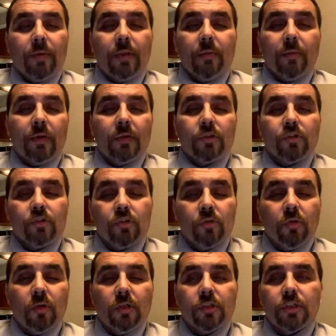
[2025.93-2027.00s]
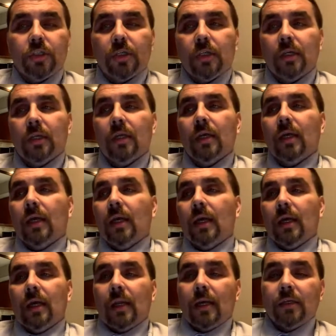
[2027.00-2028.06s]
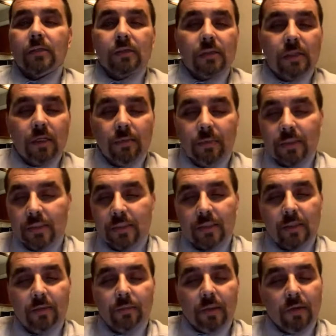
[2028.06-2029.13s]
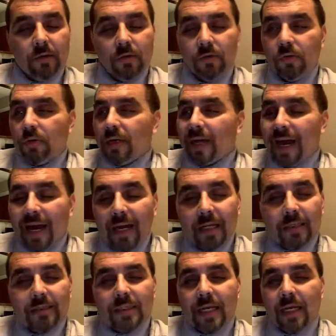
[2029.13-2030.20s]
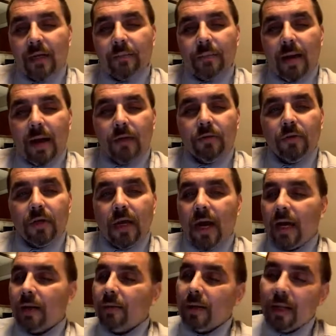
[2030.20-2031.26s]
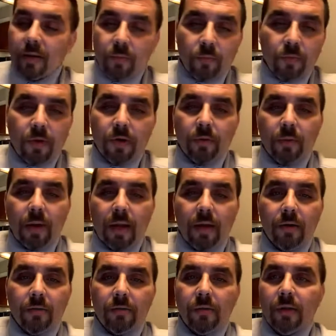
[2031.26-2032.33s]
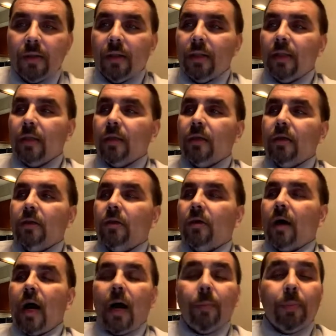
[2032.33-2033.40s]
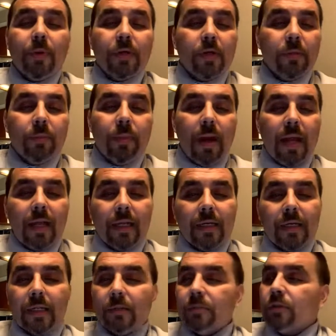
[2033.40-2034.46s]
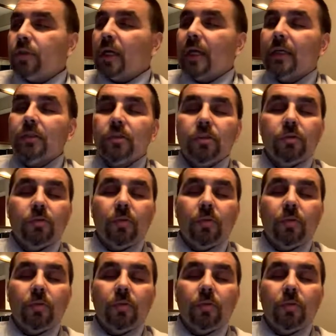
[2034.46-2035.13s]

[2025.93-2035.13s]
They want to chew on shit. And I used to tell my son, Migo, you got to take them out. You got to let them run around. Hop on your bike and let them chase you.